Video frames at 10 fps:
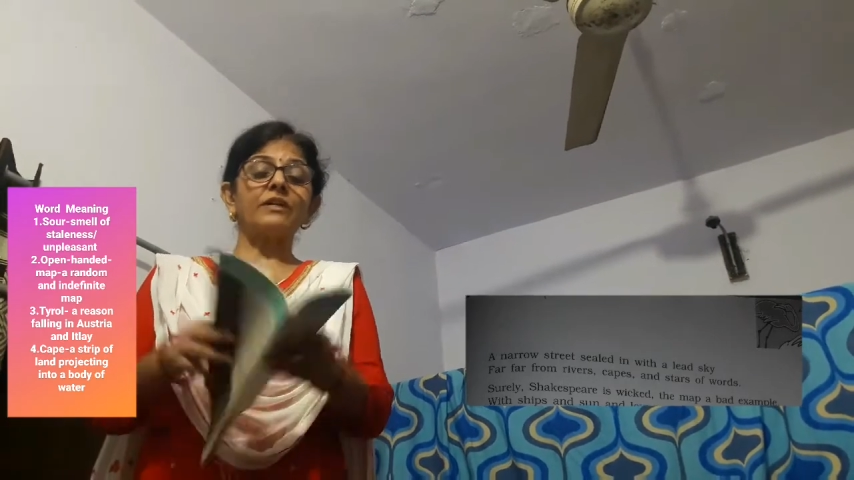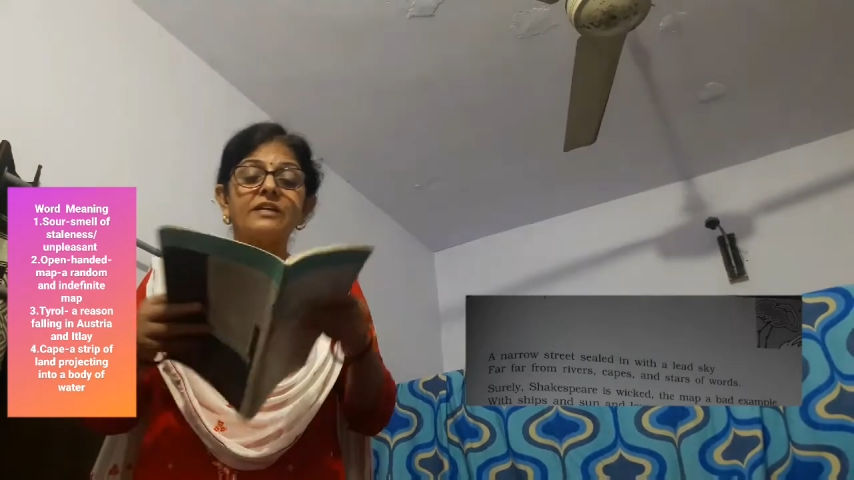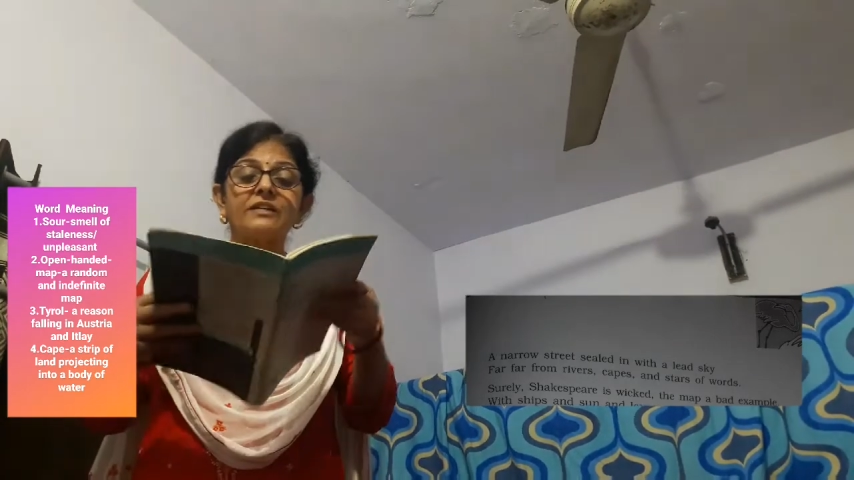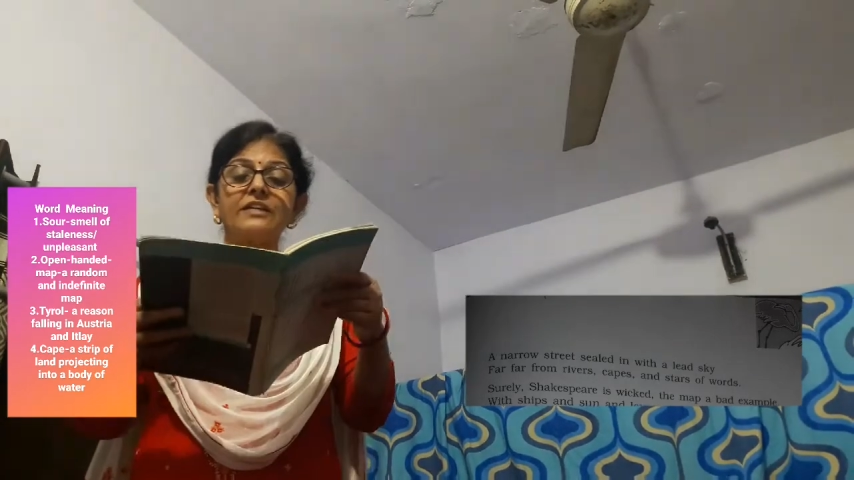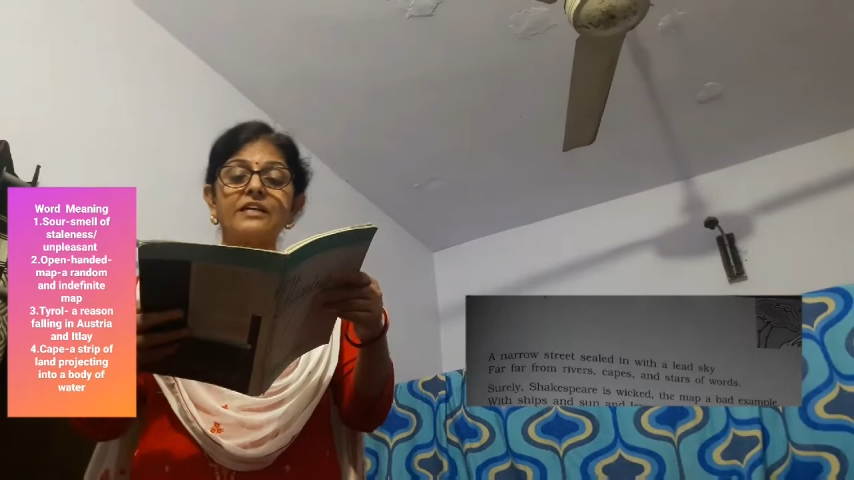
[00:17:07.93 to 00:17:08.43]

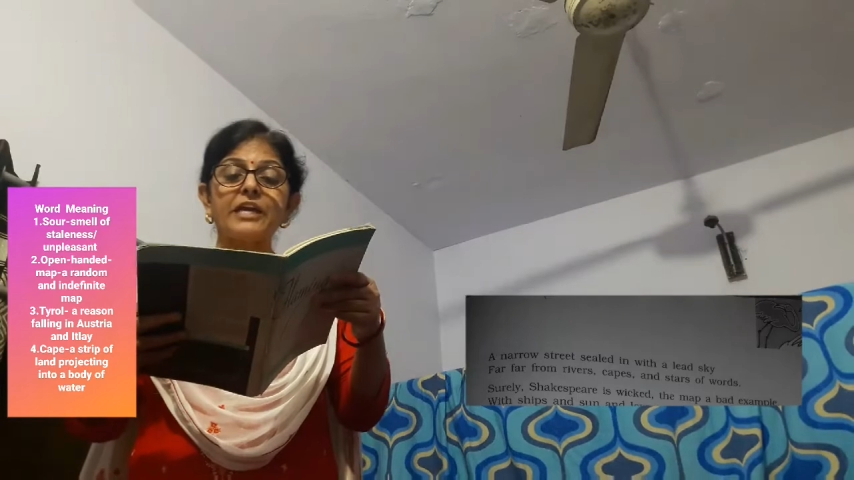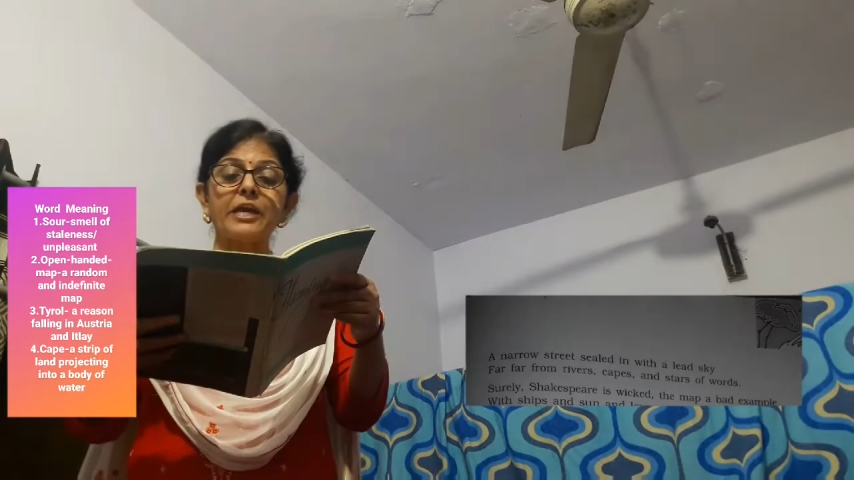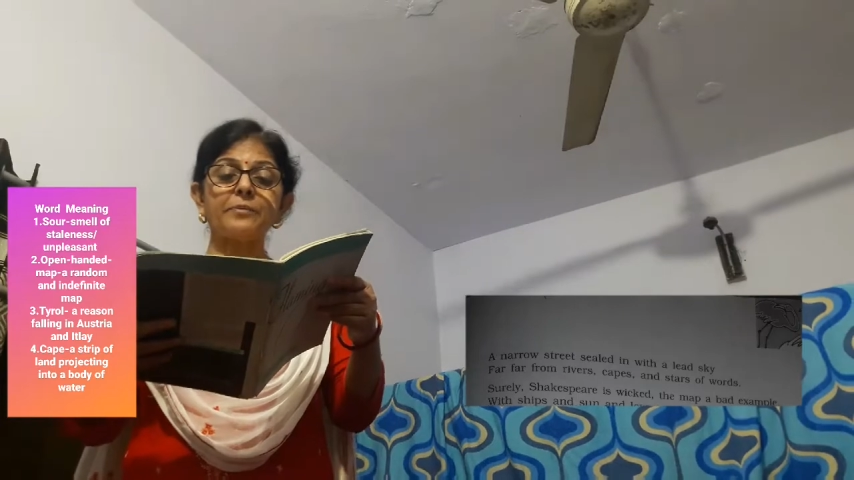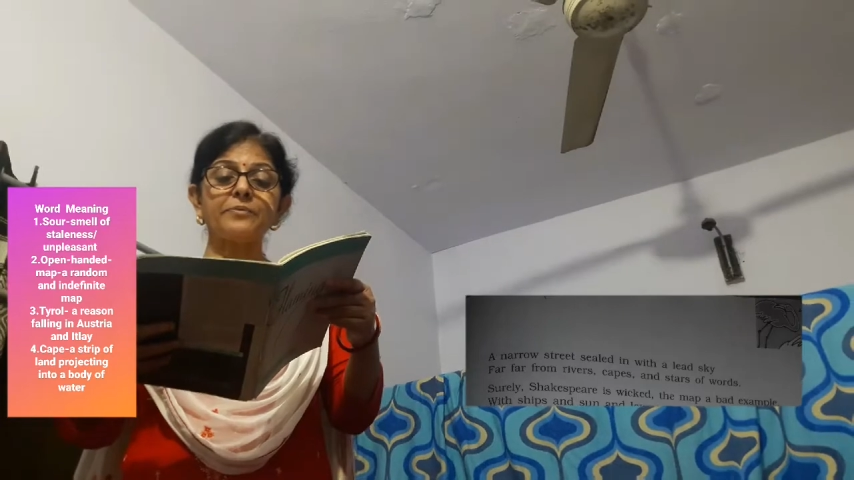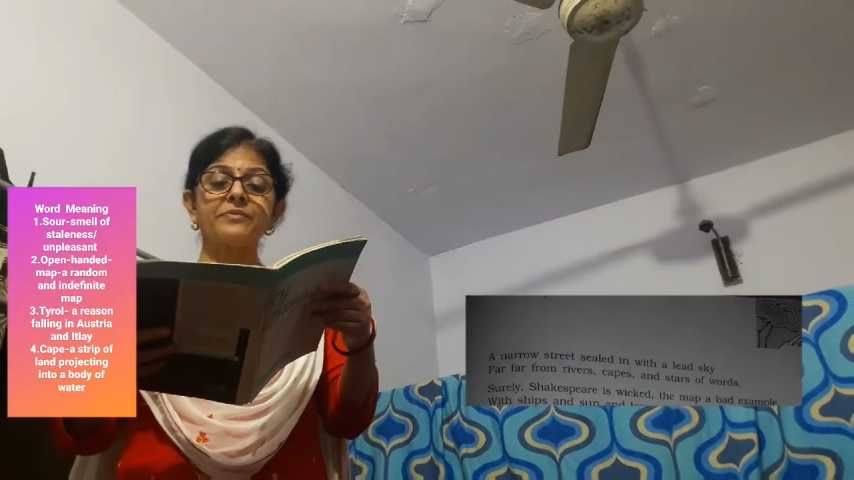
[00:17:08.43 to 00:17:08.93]
what are the
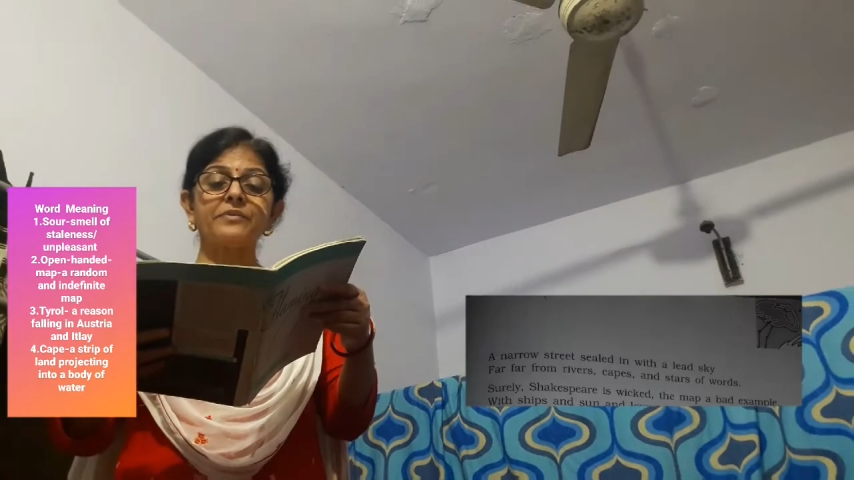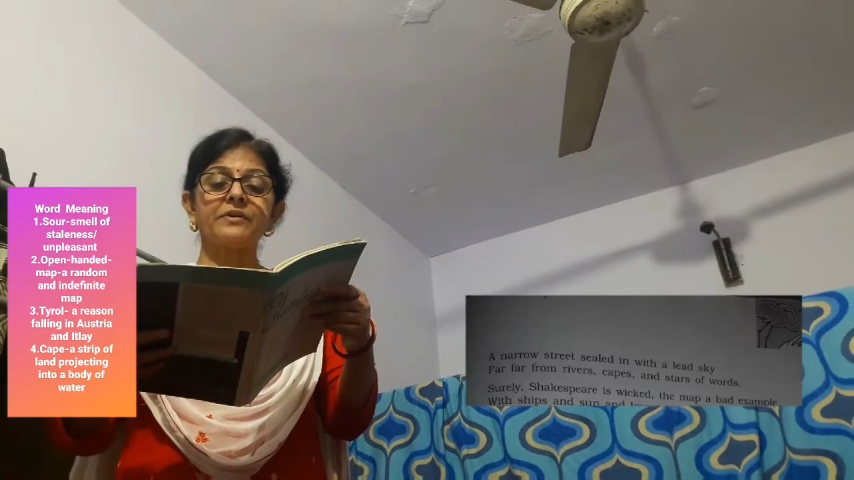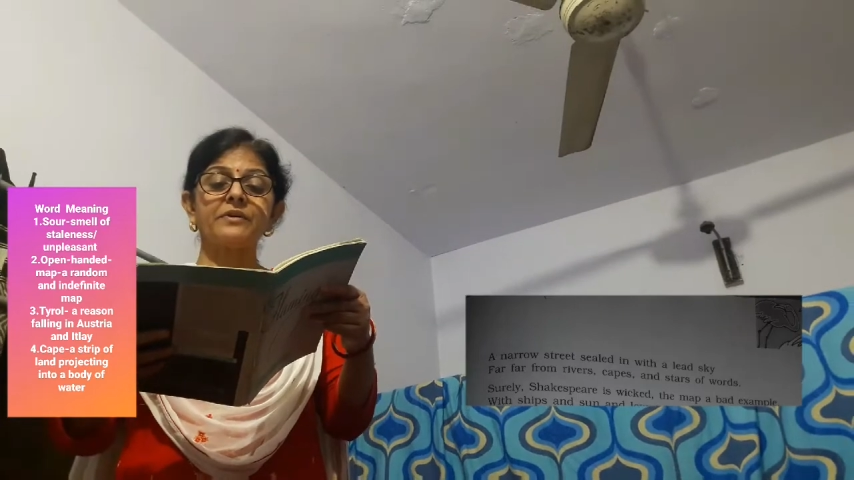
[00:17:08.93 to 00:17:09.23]
caves.